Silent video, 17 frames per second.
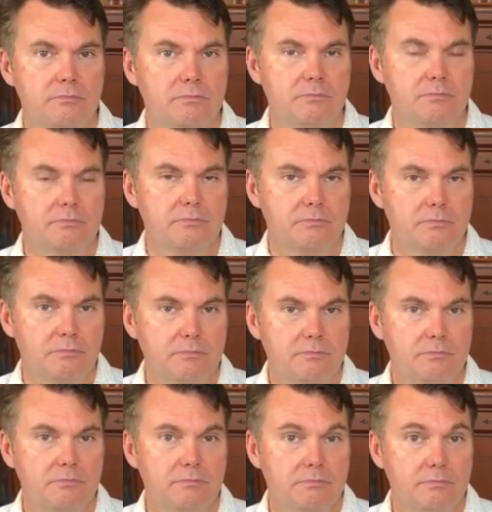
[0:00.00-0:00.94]

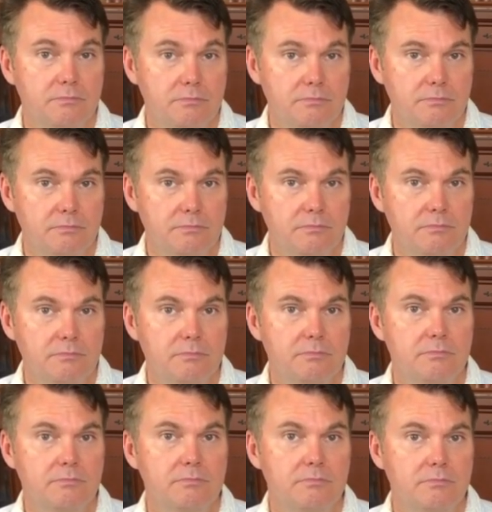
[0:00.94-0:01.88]

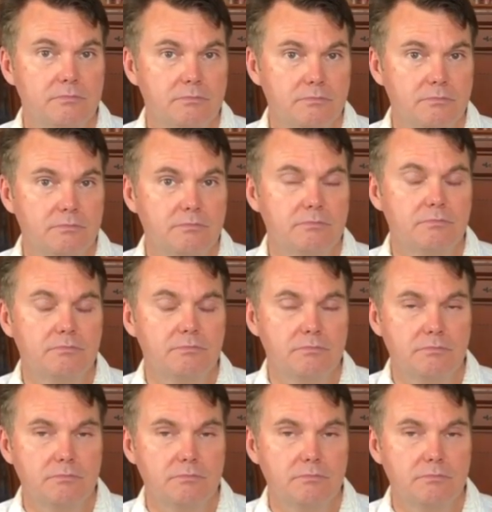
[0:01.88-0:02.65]
(silent)